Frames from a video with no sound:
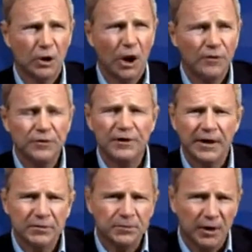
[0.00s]

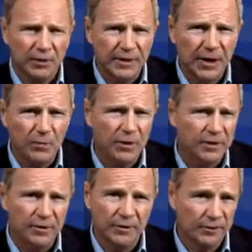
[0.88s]
Oftentimes it's better that way
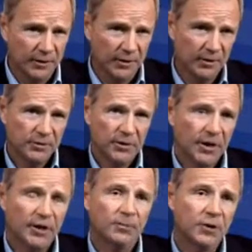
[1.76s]
than to
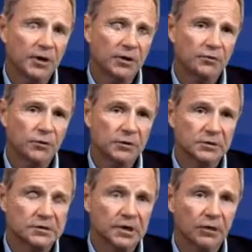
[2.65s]
end up getting a
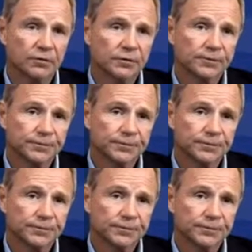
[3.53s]
verdict itself.